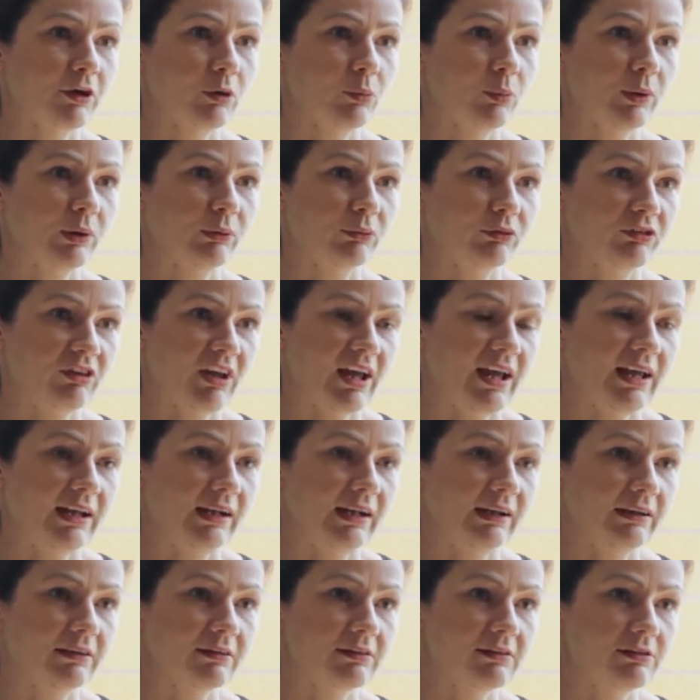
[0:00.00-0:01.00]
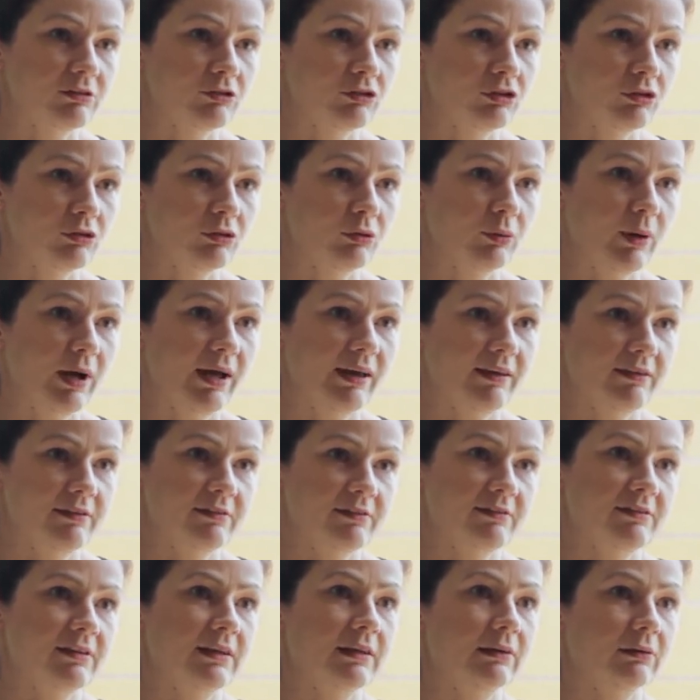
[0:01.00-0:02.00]
well tailored to a
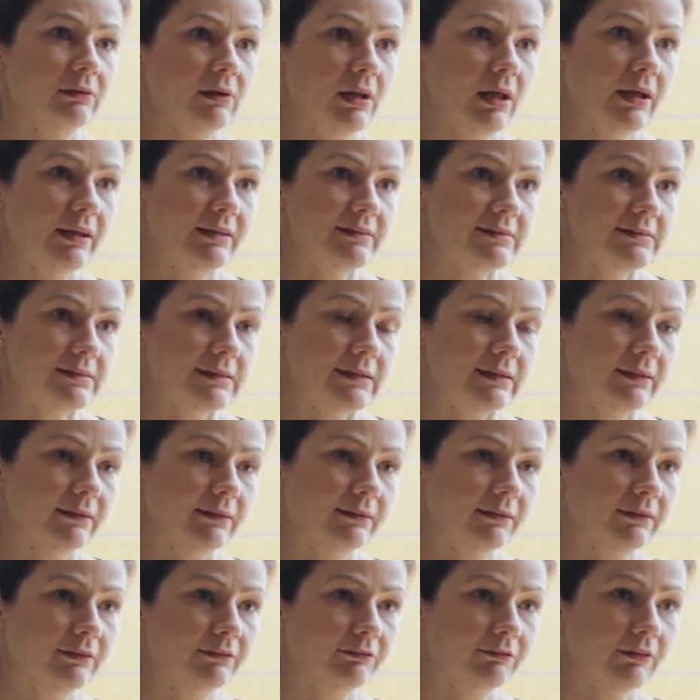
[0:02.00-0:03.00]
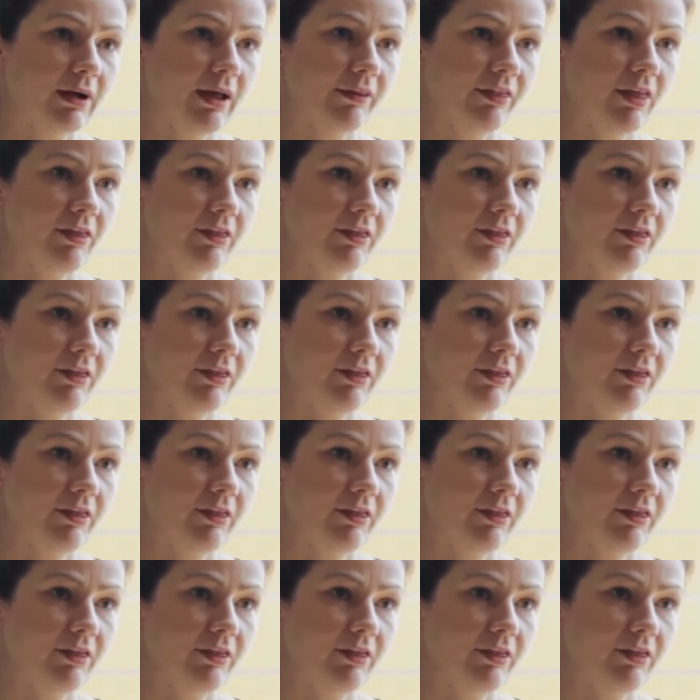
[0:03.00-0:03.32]
single idea rather